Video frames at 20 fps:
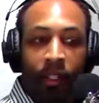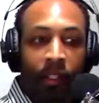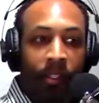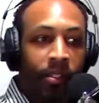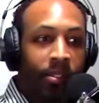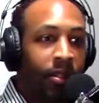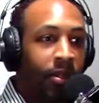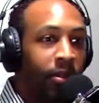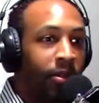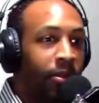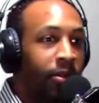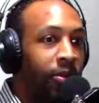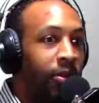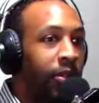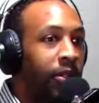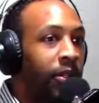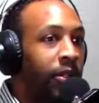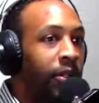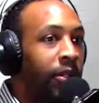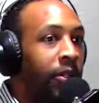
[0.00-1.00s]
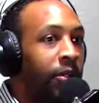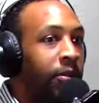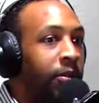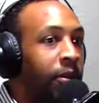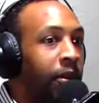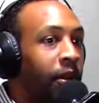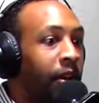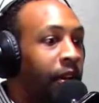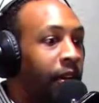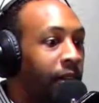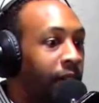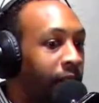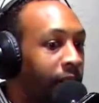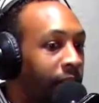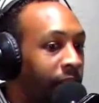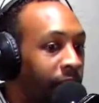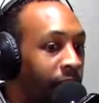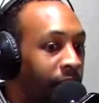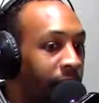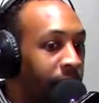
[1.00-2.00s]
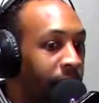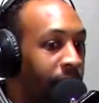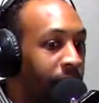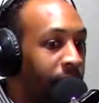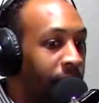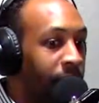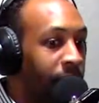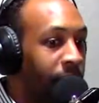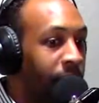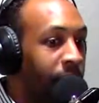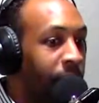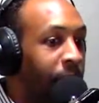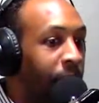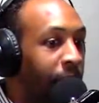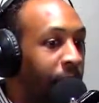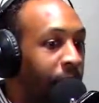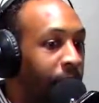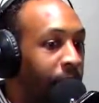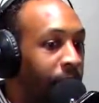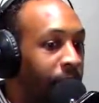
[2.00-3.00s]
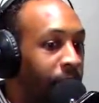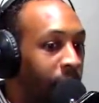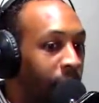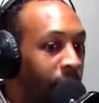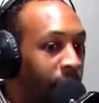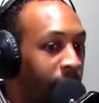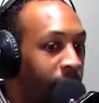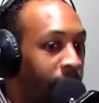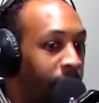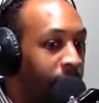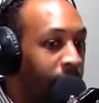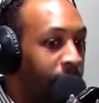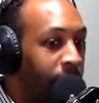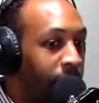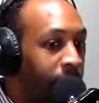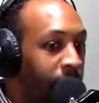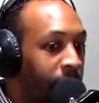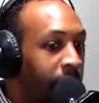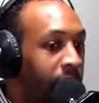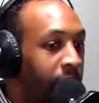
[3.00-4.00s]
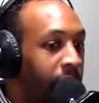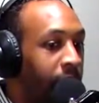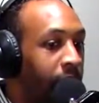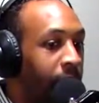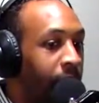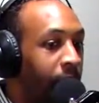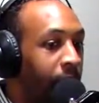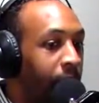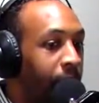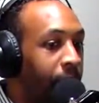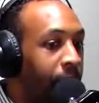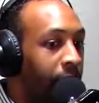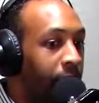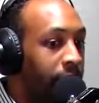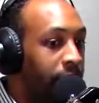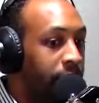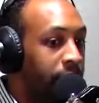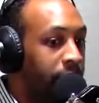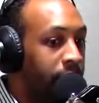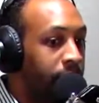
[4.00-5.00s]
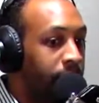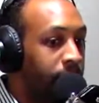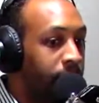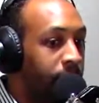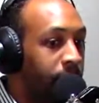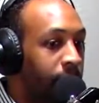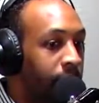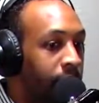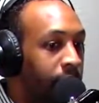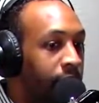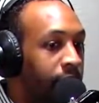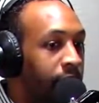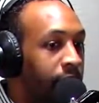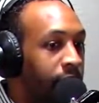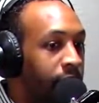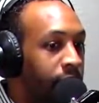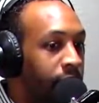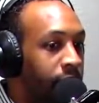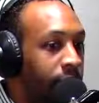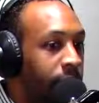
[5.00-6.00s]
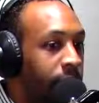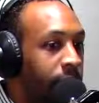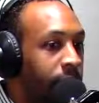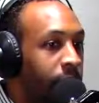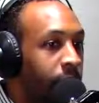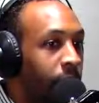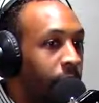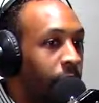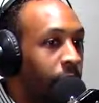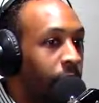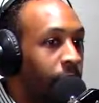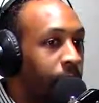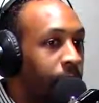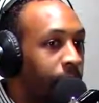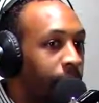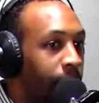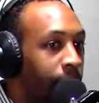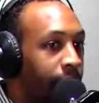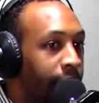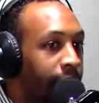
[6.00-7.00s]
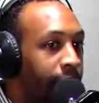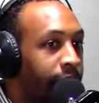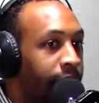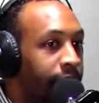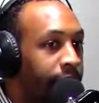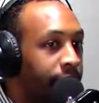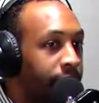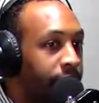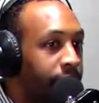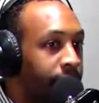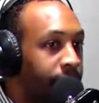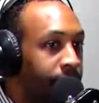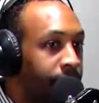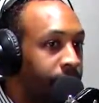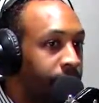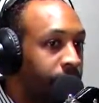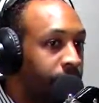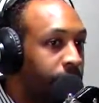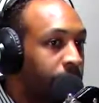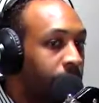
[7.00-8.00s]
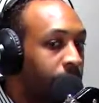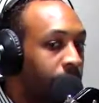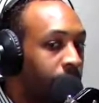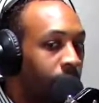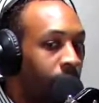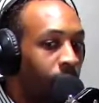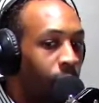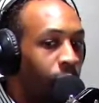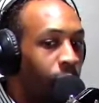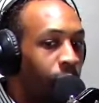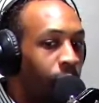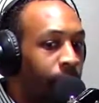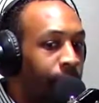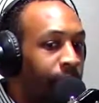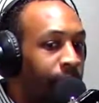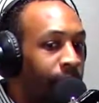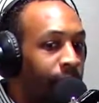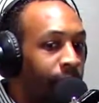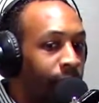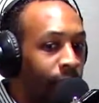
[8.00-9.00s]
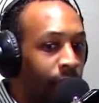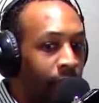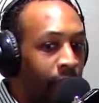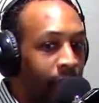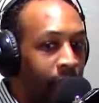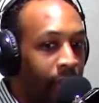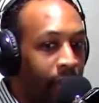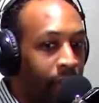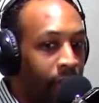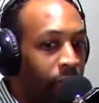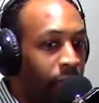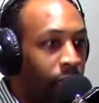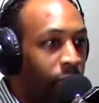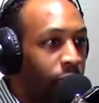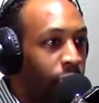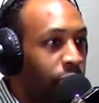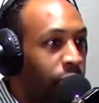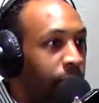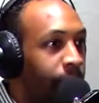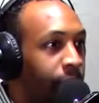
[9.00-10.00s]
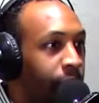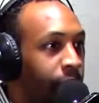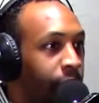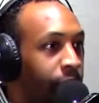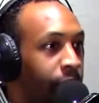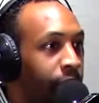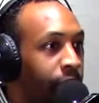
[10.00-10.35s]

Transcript: say. So, uh, hip hop R and B, hip hop has made this. We praise women for hot girl summer,